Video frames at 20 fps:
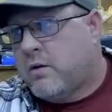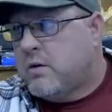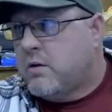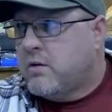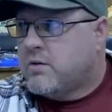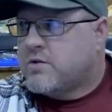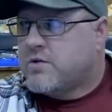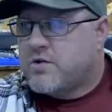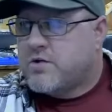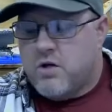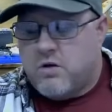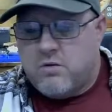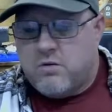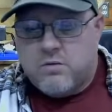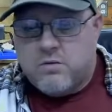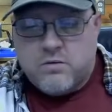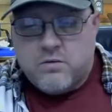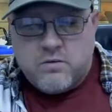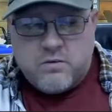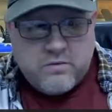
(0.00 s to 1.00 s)

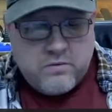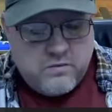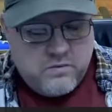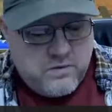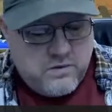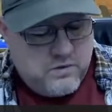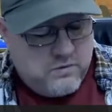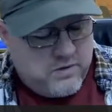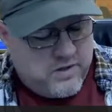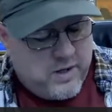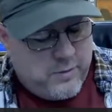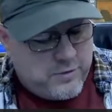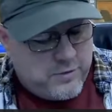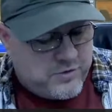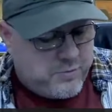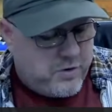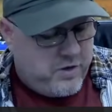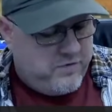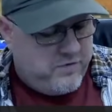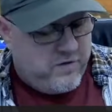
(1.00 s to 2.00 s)
So that was
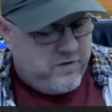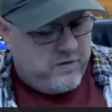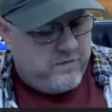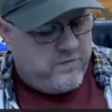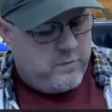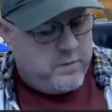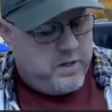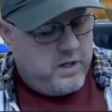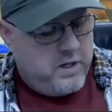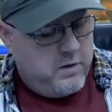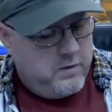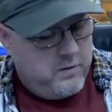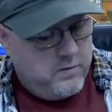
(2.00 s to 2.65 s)
pretty fun for me.